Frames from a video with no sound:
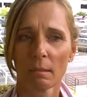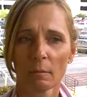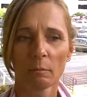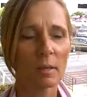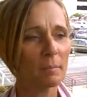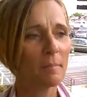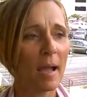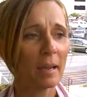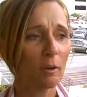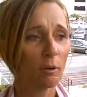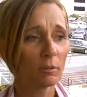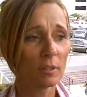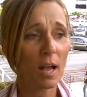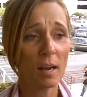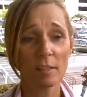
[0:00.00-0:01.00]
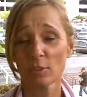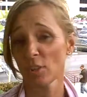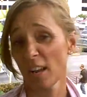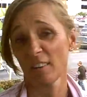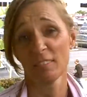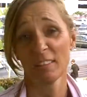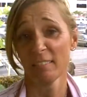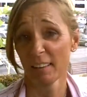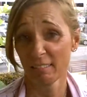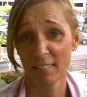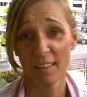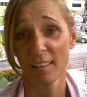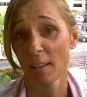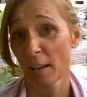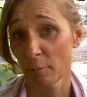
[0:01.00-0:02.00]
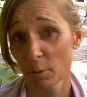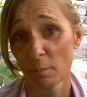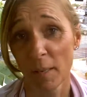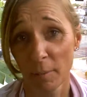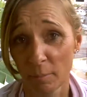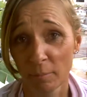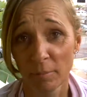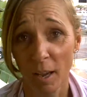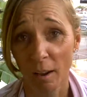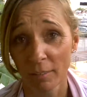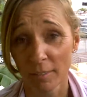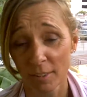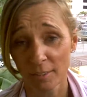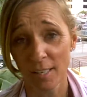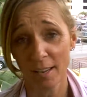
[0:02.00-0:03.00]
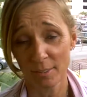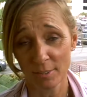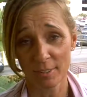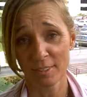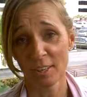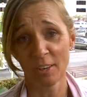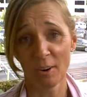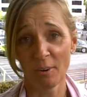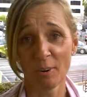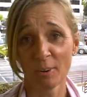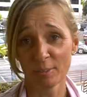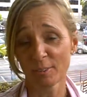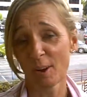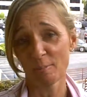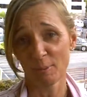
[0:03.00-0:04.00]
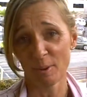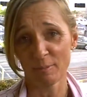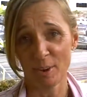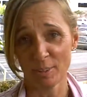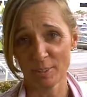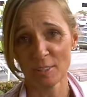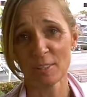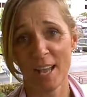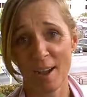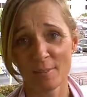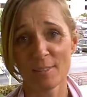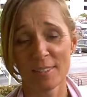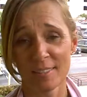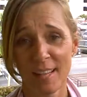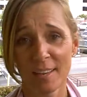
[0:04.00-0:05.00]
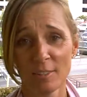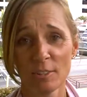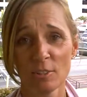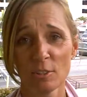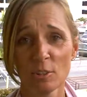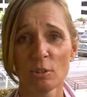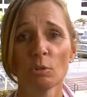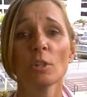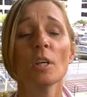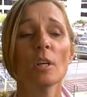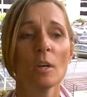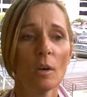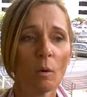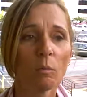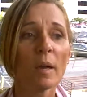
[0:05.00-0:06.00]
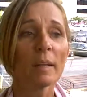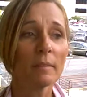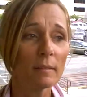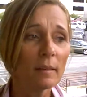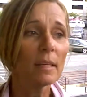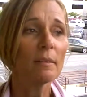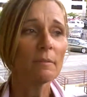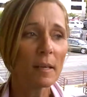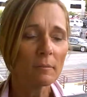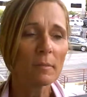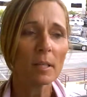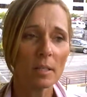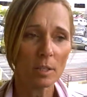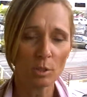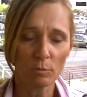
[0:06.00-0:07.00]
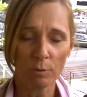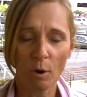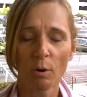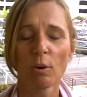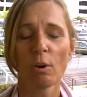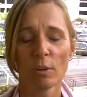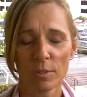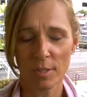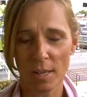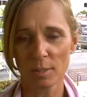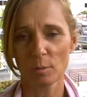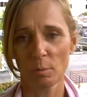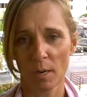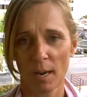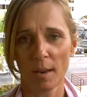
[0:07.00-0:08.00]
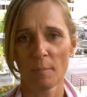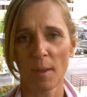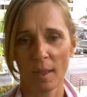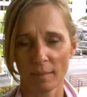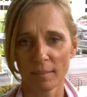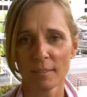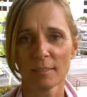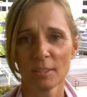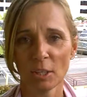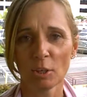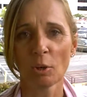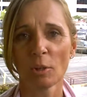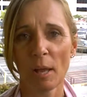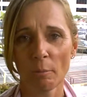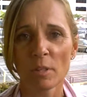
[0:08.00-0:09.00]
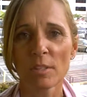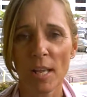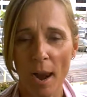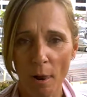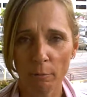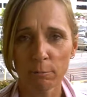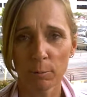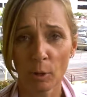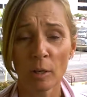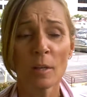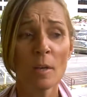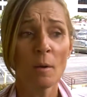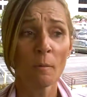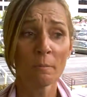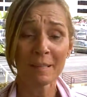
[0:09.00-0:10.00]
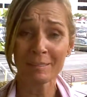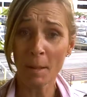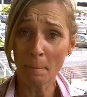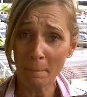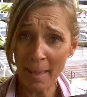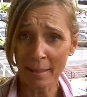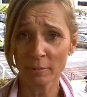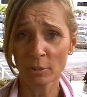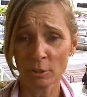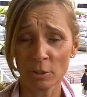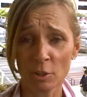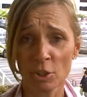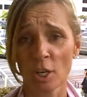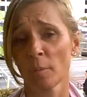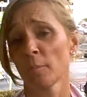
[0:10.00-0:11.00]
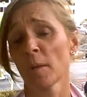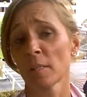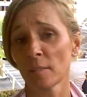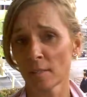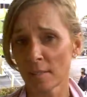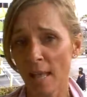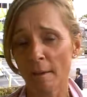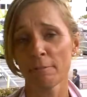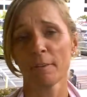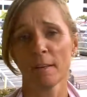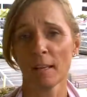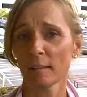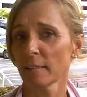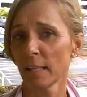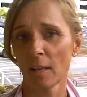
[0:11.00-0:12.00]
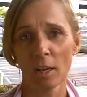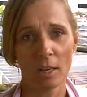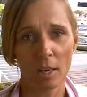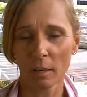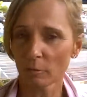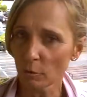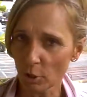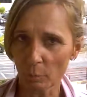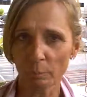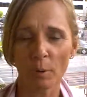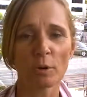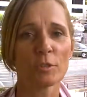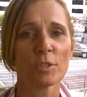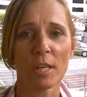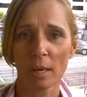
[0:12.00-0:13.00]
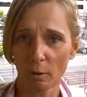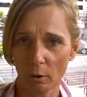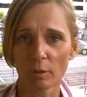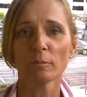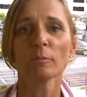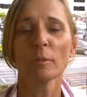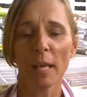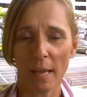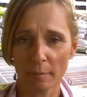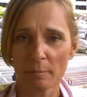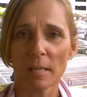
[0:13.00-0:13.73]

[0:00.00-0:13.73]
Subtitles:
With my own knowledge, I don't even think I would make 100,000, or a couple of 100,000. Tell you the truth. Even with his phone calls, that's what I meant. That was helpful. With the mentorship, it's definitely gonna triples it or get